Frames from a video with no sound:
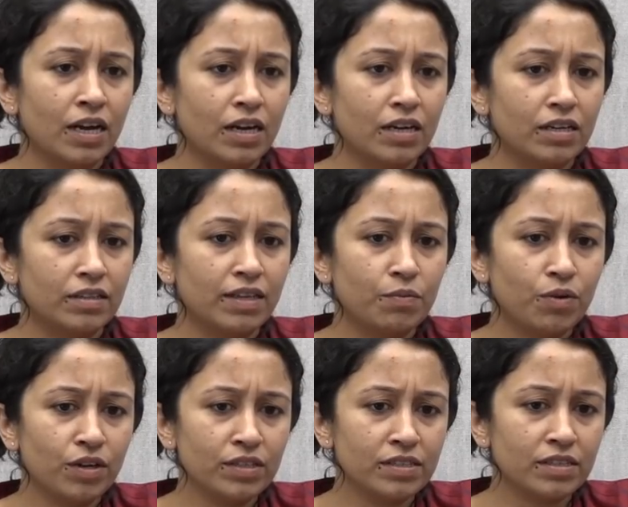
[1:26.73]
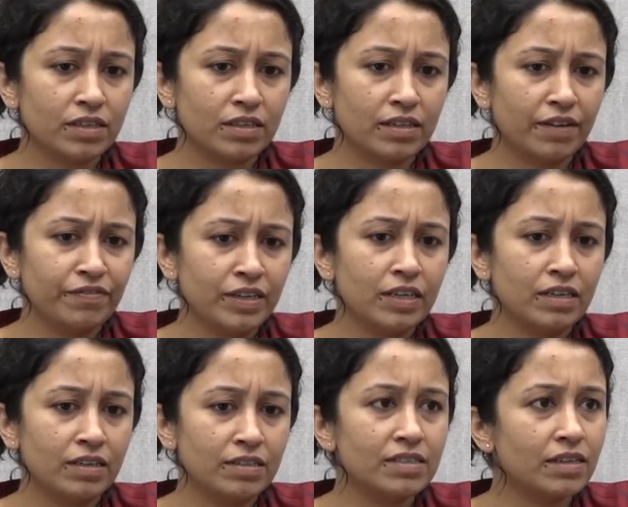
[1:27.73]
uh, there was a
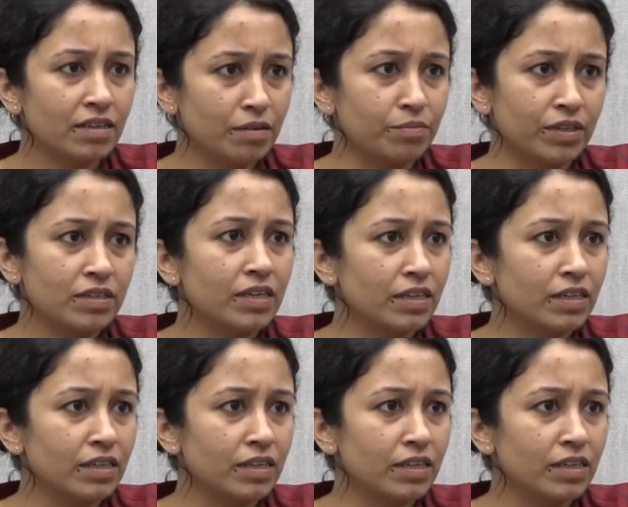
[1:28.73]
definite disagreement